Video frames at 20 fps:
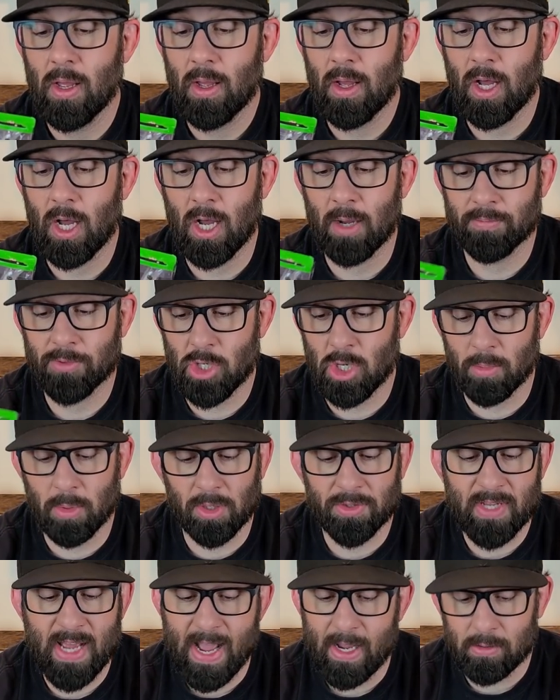Um, terminal
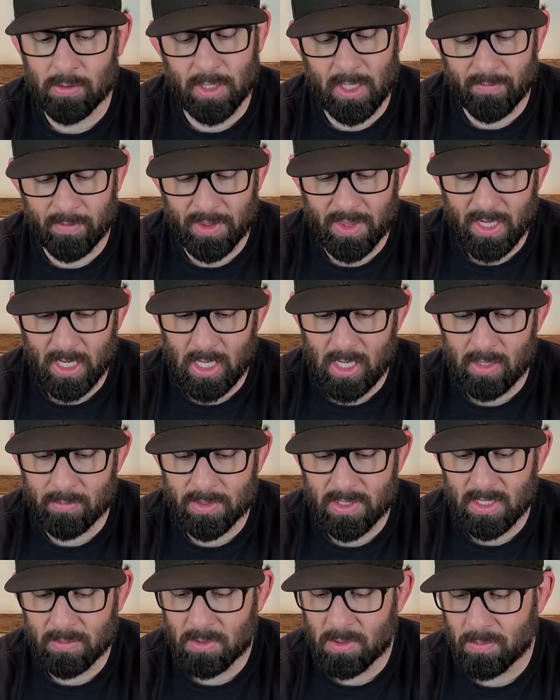tackle and everything on them
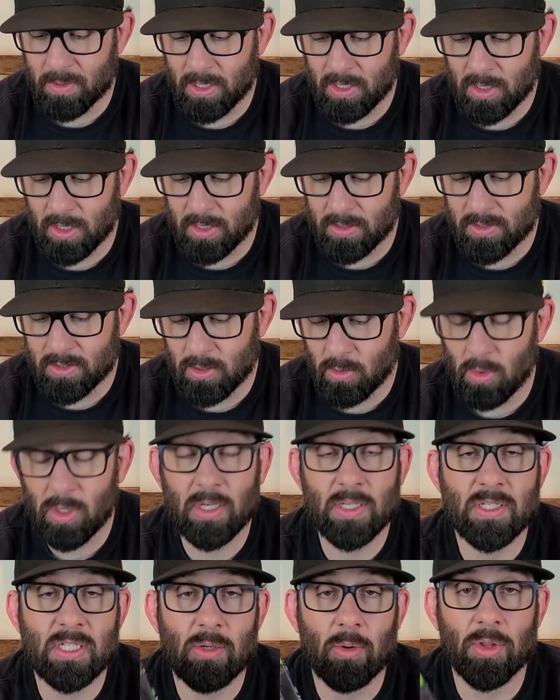seem to be good, so we're
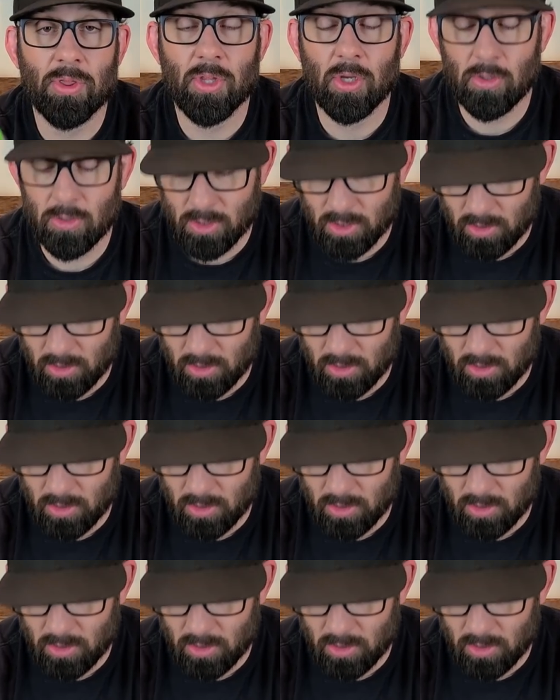going to see what those